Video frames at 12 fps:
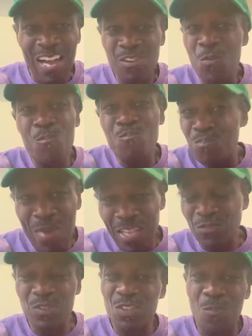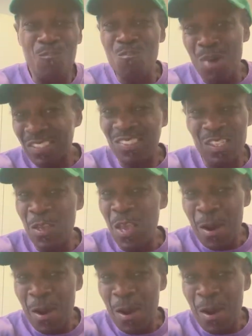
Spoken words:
I don't mess with them musty